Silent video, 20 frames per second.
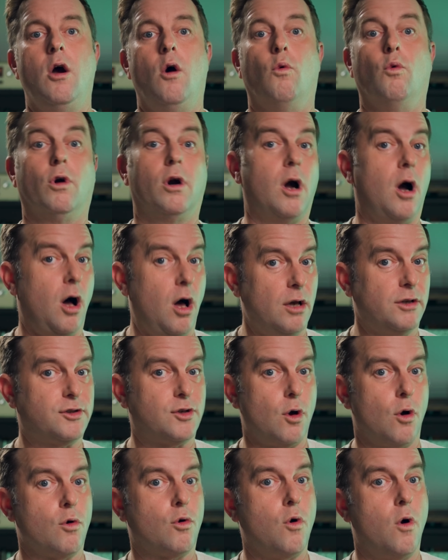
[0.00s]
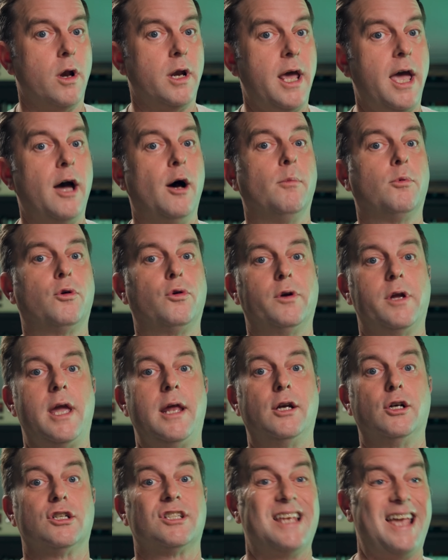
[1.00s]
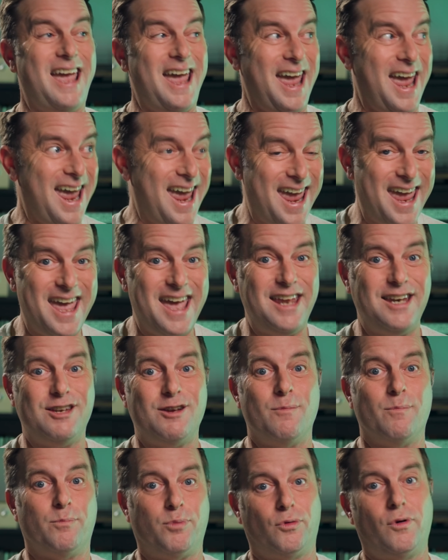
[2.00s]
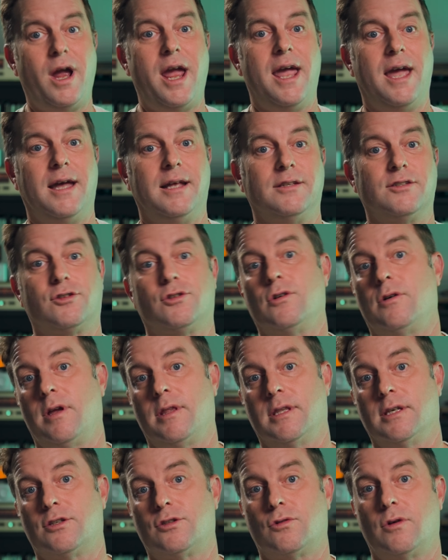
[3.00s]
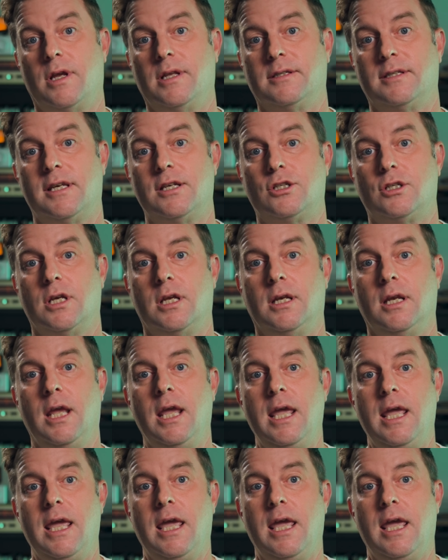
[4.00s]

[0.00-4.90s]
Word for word: We're also going to help creators and brands during this transition